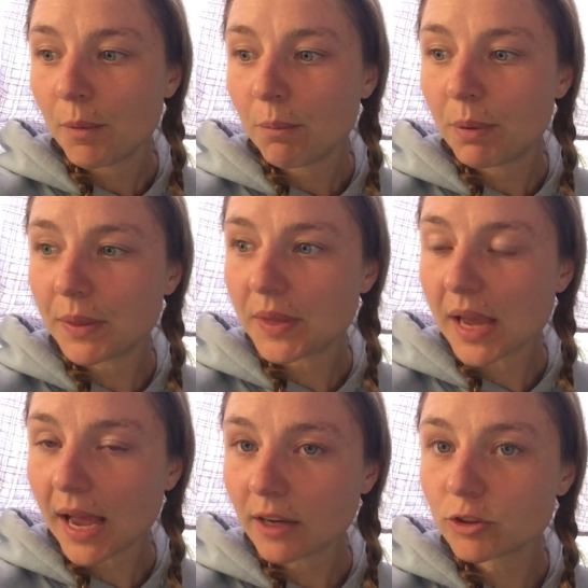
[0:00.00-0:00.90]
But the
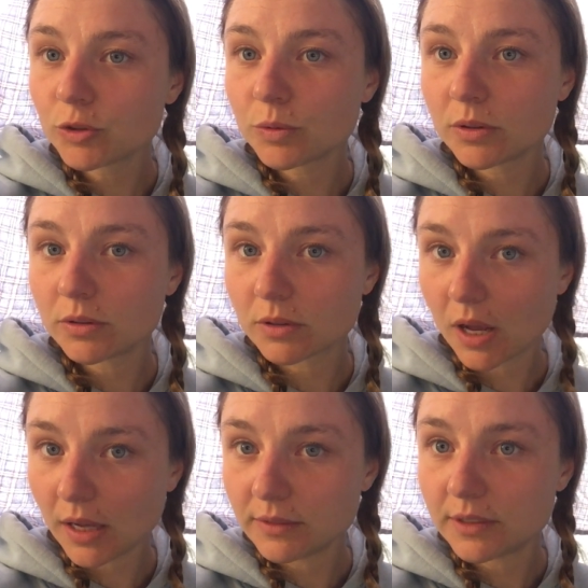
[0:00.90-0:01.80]
actual
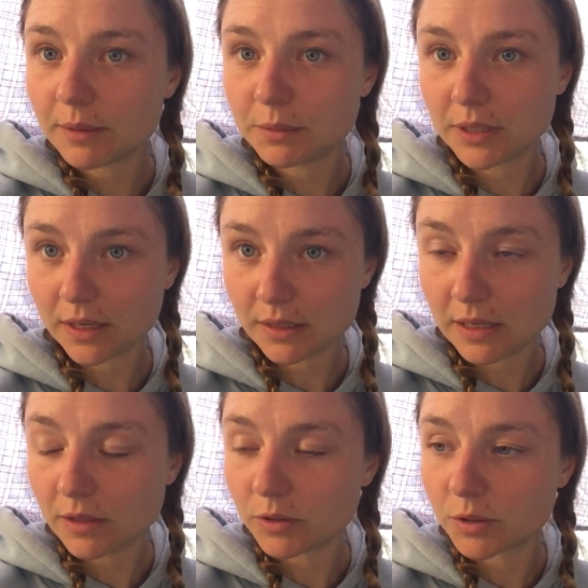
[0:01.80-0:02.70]
concepts,
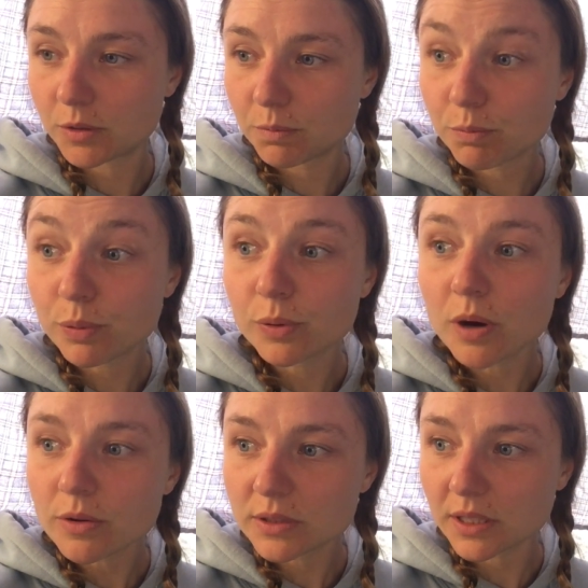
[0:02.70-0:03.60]
techniques,
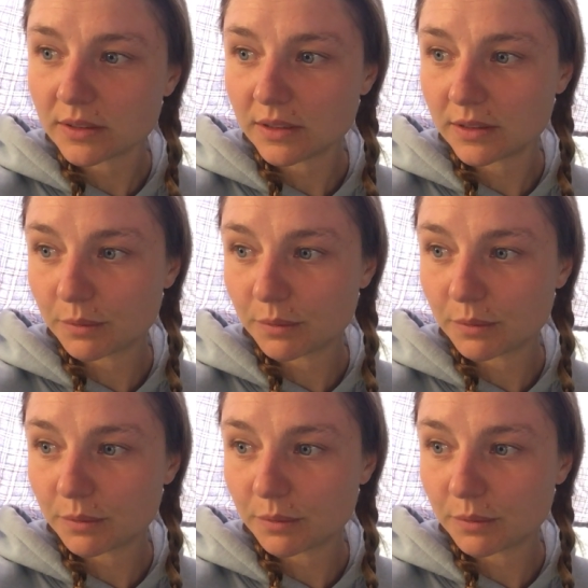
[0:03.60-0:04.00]
processes, and